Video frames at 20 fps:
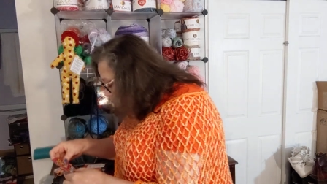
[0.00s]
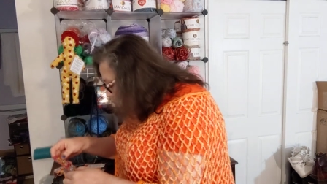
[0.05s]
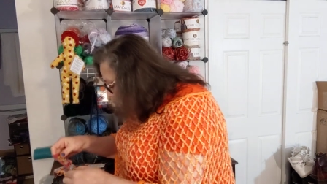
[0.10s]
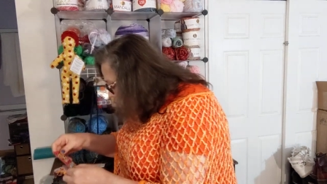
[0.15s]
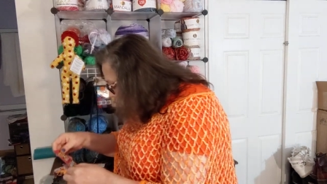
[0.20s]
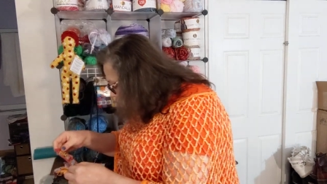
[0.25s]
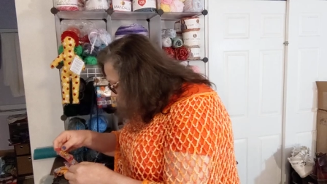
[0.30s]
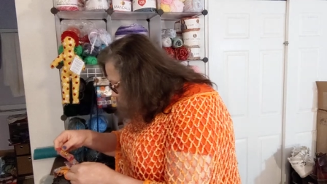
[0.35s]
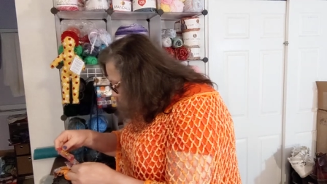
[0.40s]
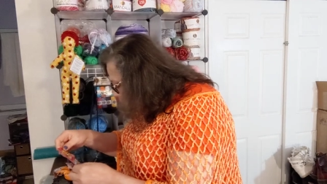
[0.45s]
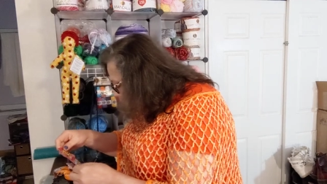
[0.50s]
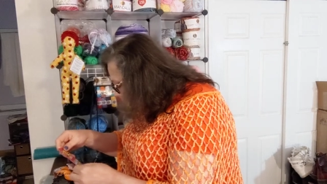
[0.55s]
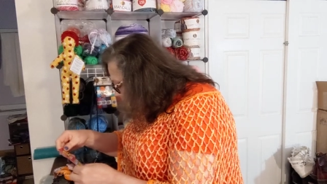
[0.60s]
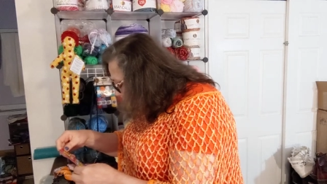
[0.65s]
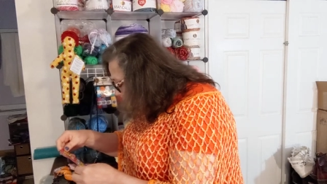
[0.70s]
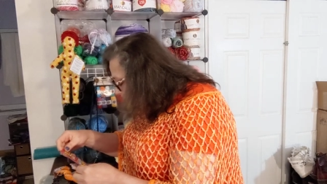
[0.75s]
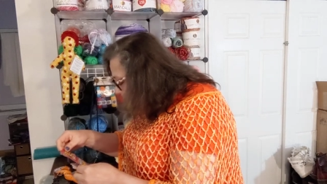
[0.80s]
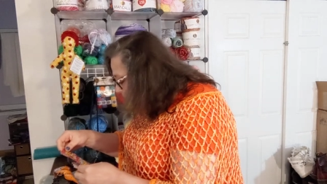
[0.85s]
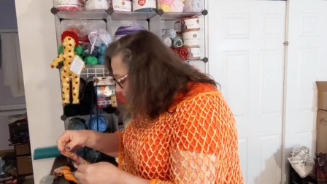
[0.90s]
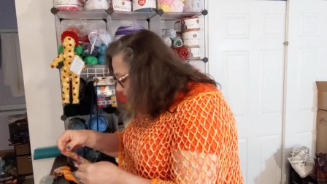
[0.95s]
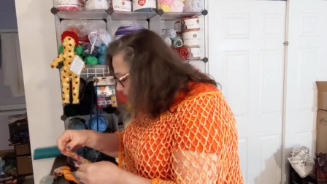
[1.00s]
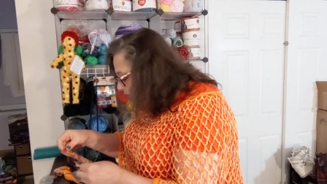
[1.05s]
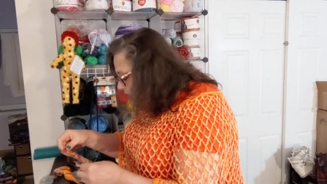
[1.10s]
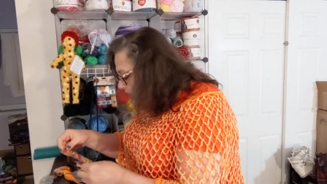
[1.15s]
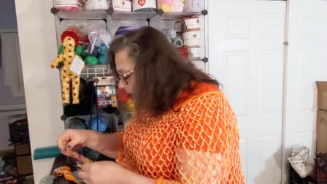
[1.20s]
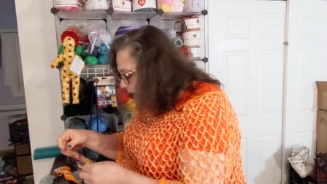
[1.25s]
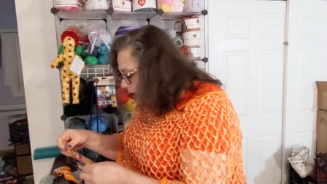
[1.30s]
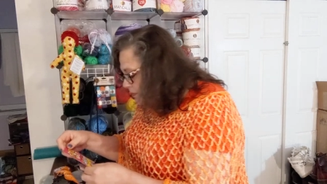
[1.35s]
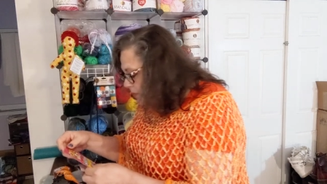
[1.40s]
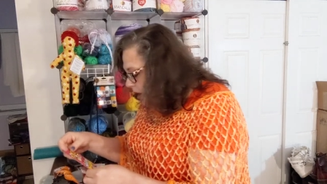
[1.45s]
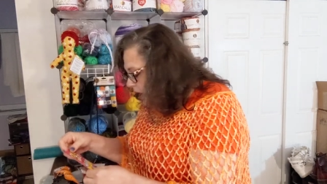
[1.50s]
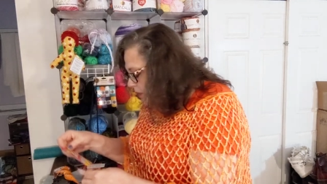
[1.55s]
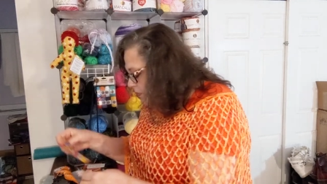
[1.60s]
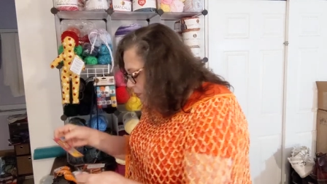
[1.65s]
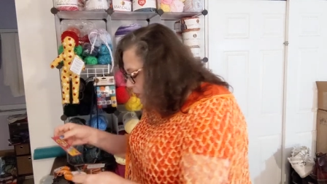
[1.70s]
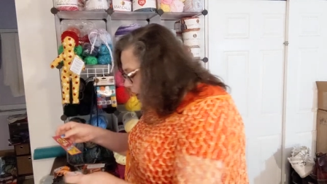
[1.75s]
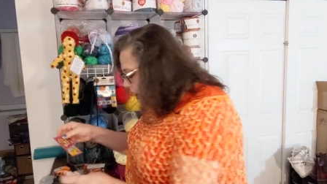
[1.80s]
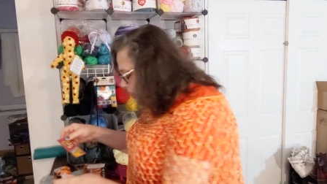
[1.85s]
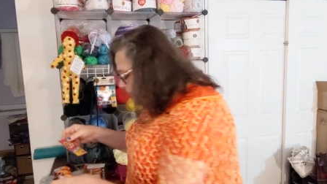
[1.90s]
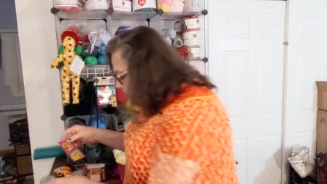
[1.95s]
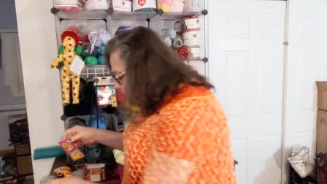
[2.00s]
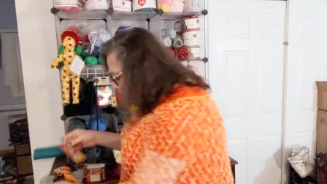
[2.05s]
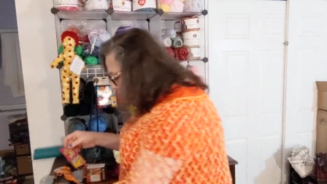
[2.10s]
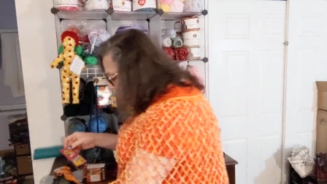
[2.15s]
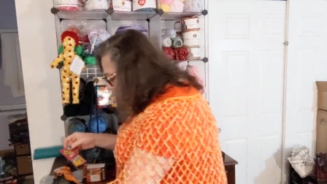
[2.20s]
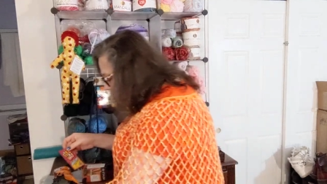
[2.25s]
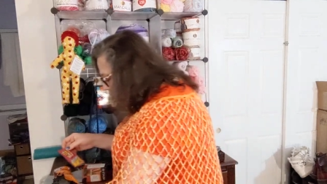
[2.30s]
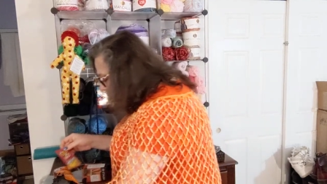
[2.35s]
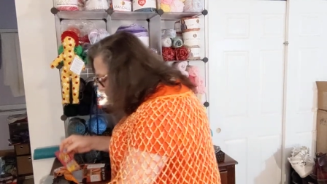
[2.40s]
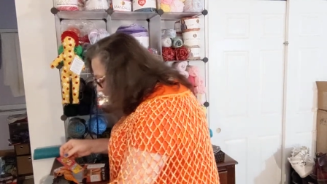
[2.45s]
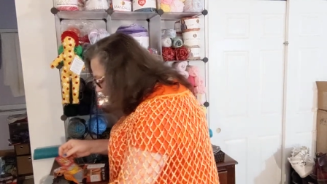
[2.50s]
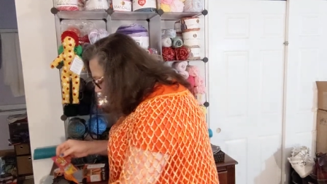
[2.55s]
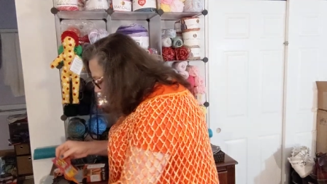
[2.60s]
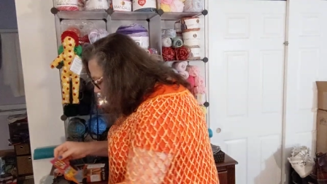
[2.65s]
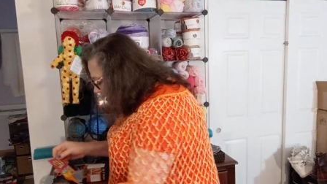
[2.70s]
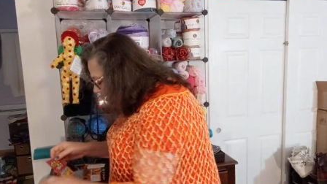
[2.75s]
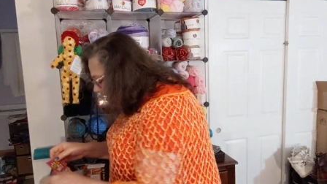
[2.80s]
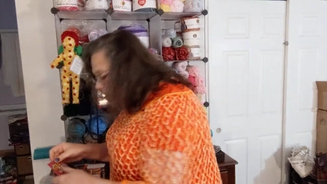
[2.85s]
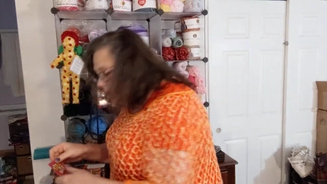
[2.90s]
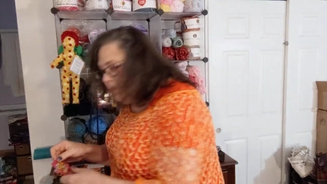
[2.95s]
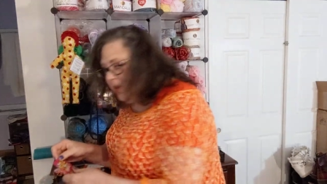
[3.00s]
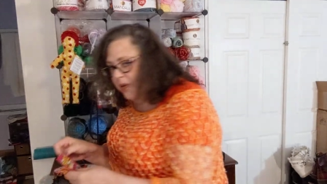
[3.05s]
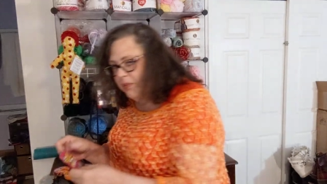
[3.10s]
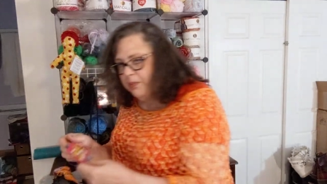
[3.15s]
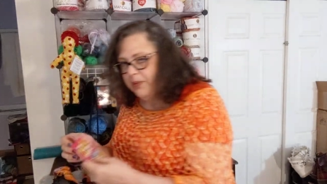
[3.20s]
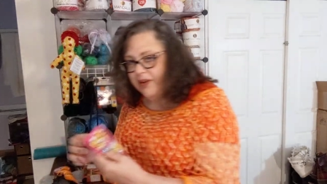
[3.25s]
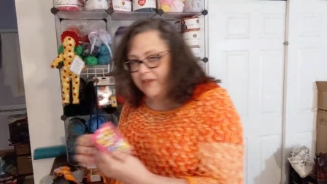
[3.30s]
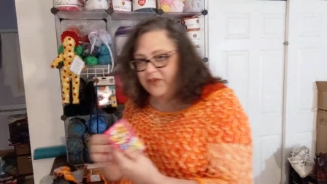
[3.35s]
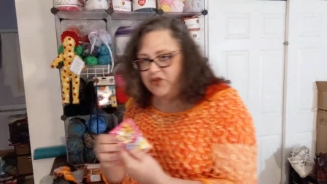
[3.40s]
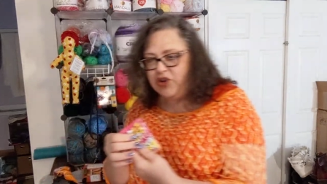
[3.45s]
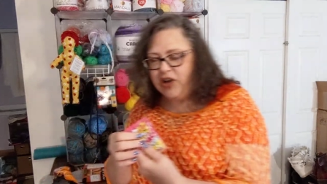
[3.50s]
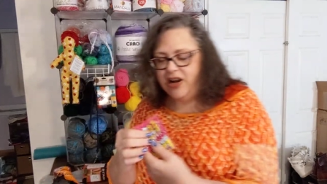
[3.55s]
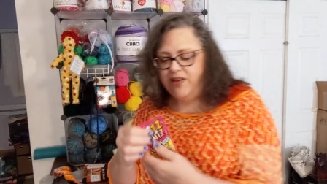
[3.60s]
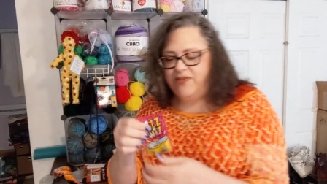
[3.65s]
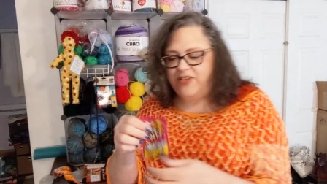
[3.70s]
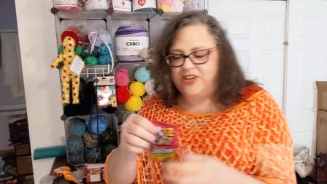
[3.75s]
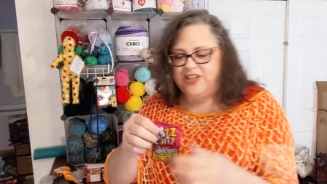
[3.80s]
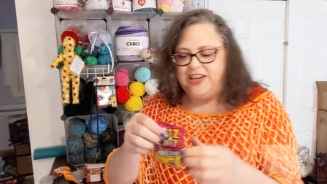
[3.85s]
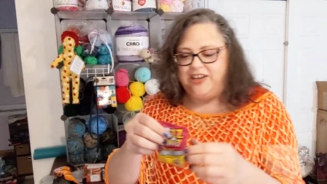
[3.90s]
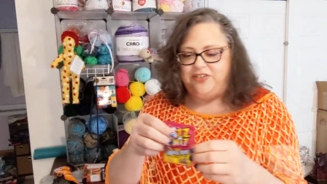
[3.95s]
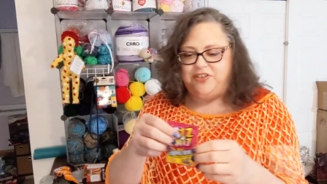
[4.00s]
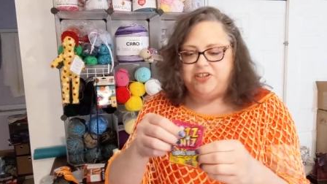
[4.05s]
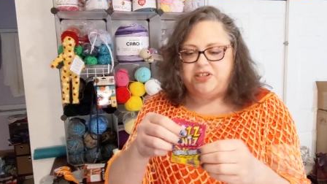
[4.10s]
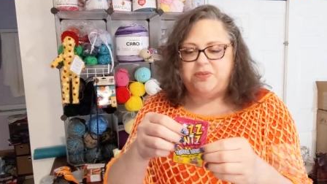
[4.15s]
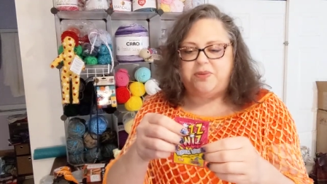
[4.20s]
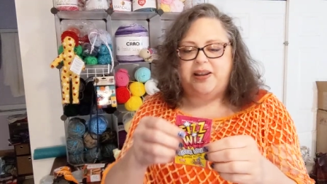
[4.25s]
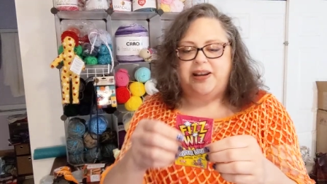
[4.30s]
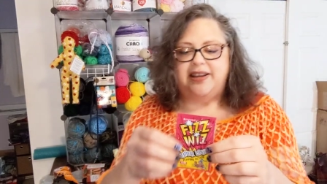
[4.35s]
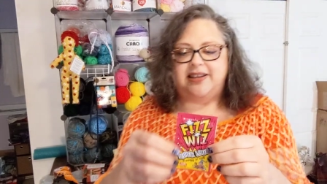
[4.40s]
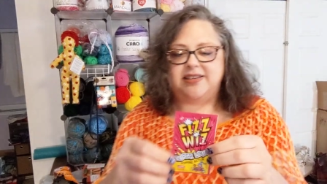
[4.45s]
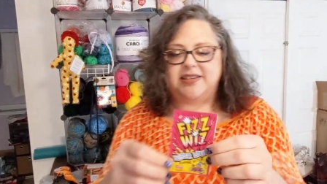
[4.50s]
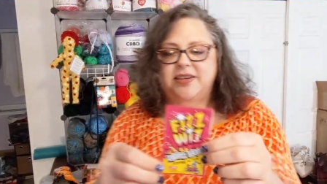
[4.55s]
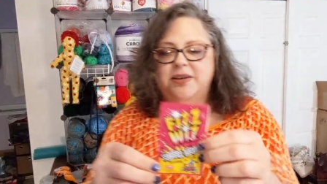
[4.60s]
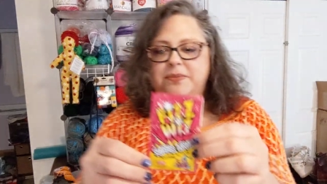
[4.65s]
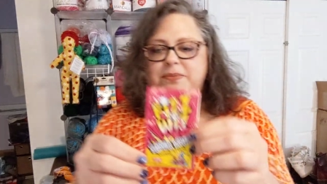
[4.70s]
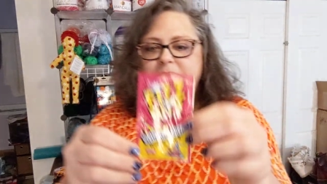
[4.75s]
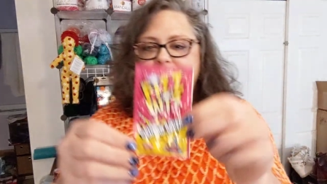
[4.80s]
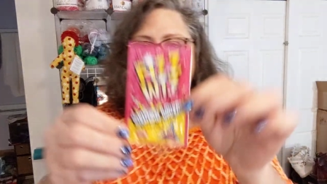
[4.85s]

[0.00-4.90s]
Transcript: Ooh, I bet this is like Pop Rocks. There's Sweeties in here. I'm going to try to fish out the Sweeties.